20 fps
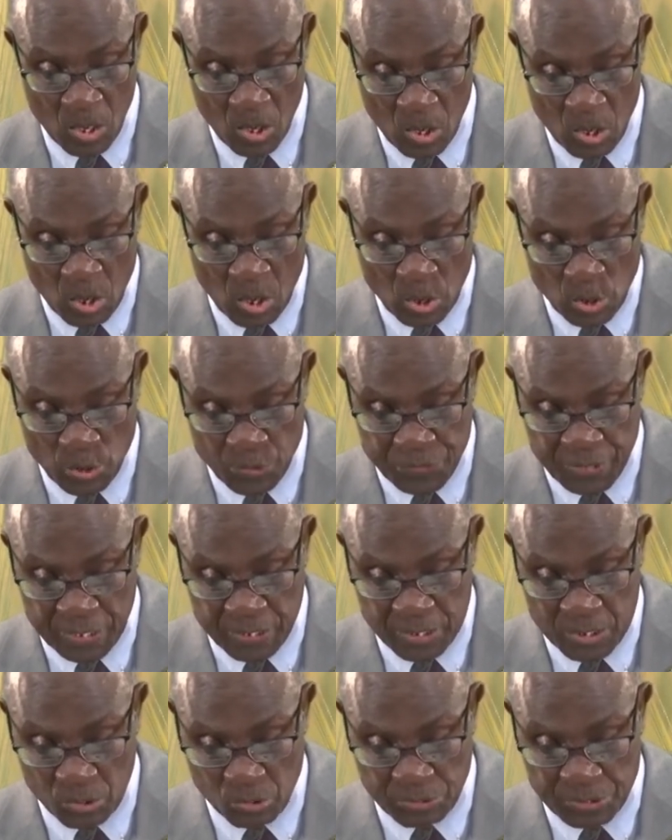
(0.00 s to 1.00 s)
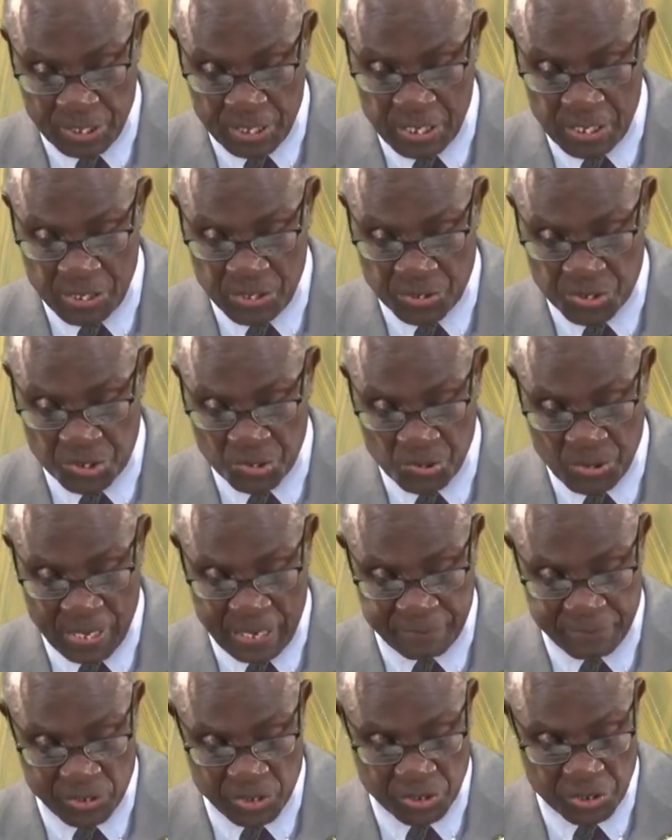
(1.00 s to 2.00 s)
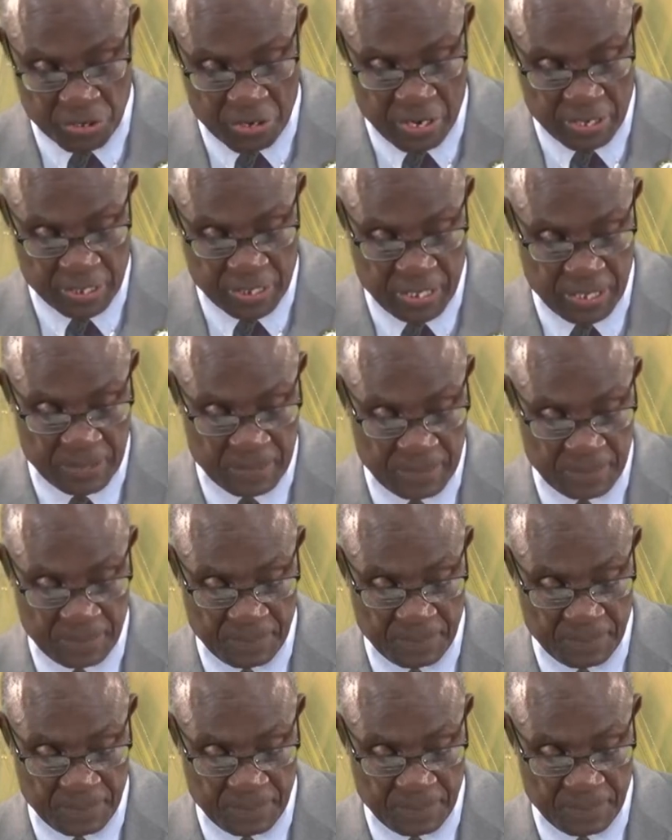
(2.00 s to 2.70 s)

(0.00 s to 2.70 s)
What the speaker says: All the duties you have shirked,